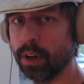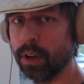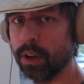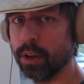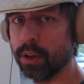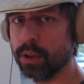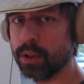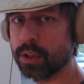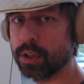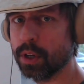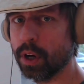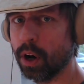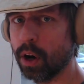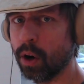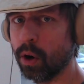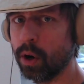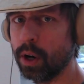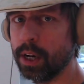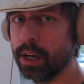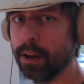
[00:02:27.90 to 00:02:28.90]

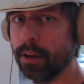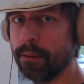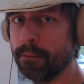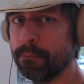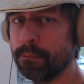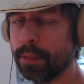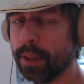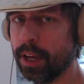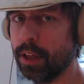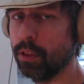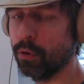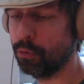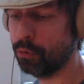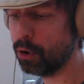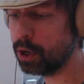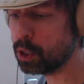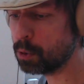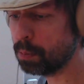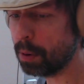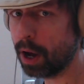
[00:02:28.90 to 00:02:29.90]
So, in the
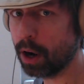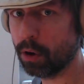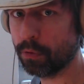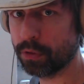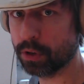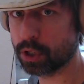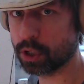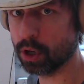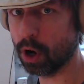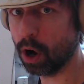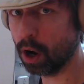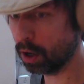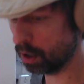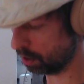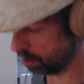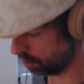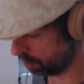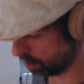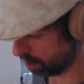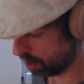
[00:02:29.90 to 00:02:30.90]
first part of the song,
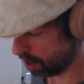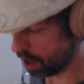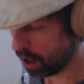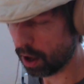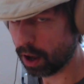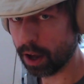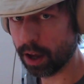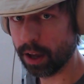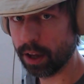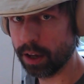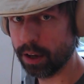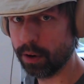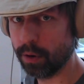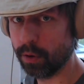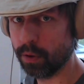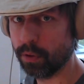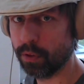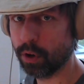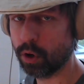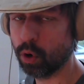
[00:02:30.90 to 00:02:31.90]

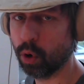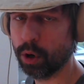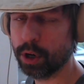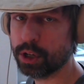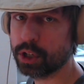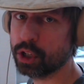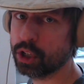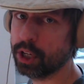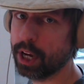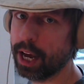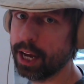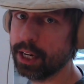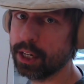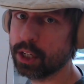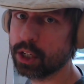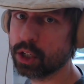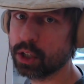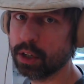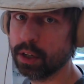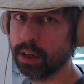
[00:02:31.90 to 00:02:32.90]
the chords
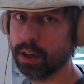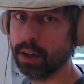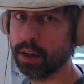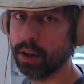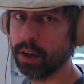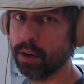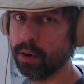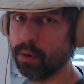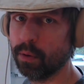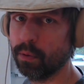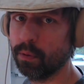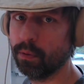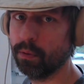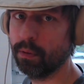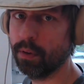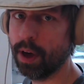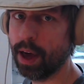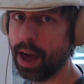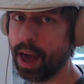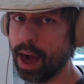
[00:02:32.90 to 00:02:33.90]
changed
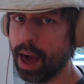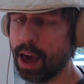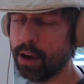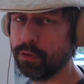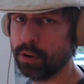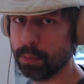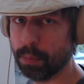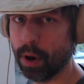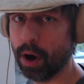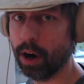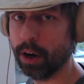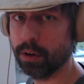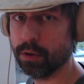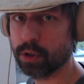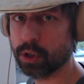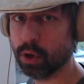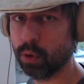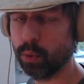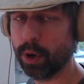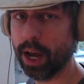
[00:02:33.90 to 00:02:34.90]
every bar.
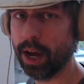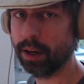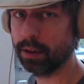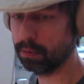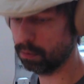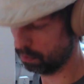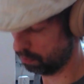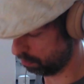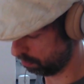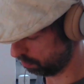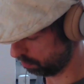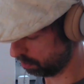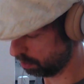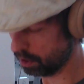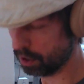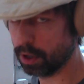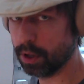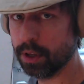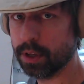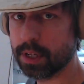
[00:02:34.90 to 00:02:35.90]
So we had
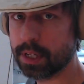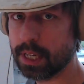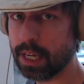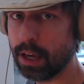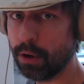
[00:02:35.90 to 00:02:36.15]
C